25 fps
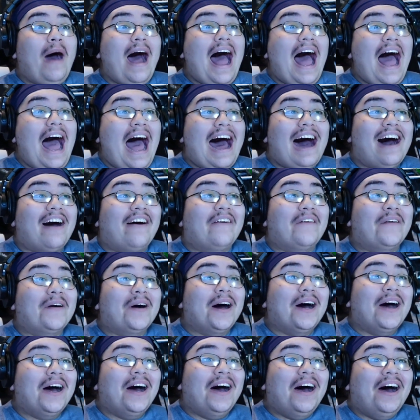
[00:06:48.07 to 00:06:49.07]

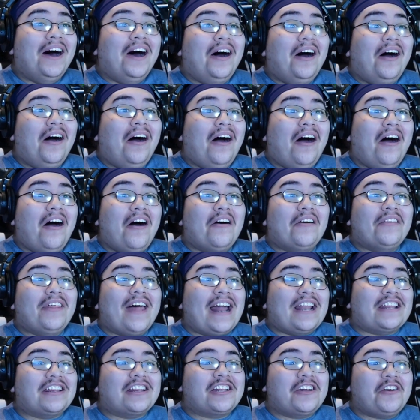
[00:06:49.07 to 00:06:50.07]
wow! Oh,
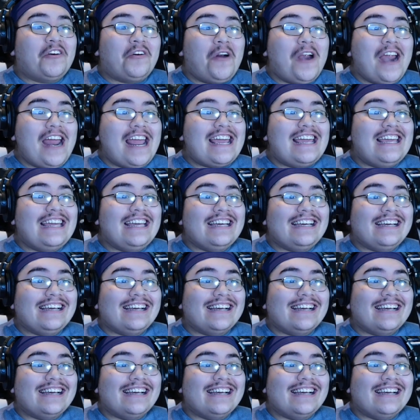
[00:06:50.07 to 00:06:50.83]
that is great!